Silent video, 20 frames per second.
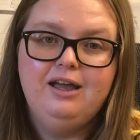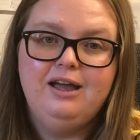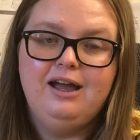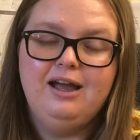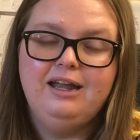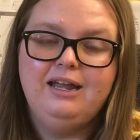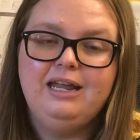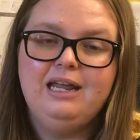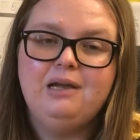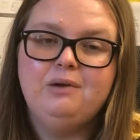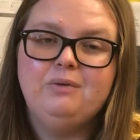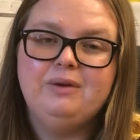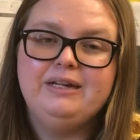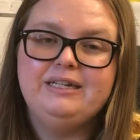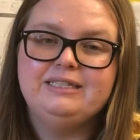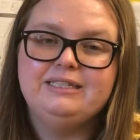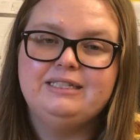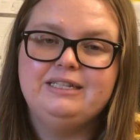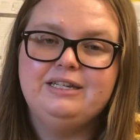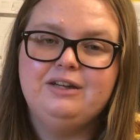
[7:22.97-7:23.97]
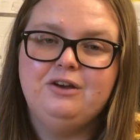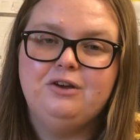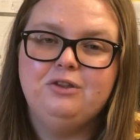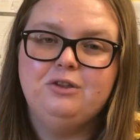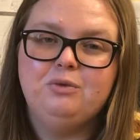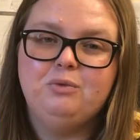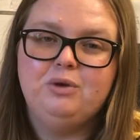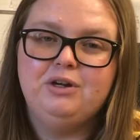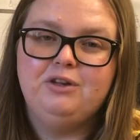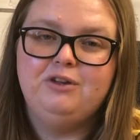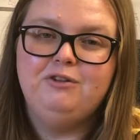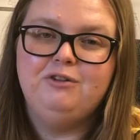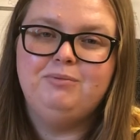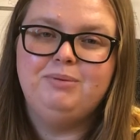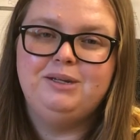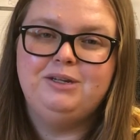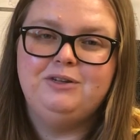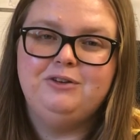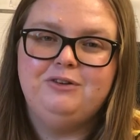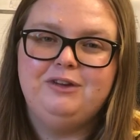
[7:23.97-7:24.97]
I can't wait to see all the work you've
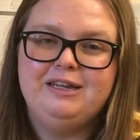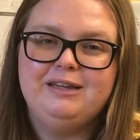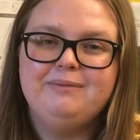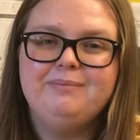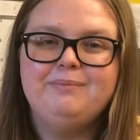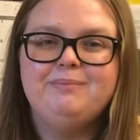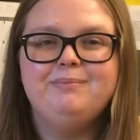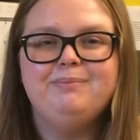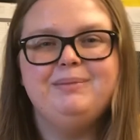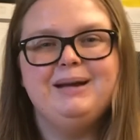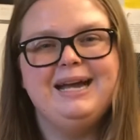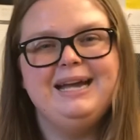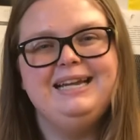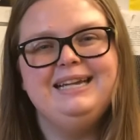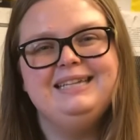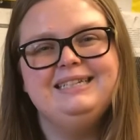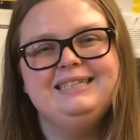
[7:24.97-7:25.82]
been doing. Bye.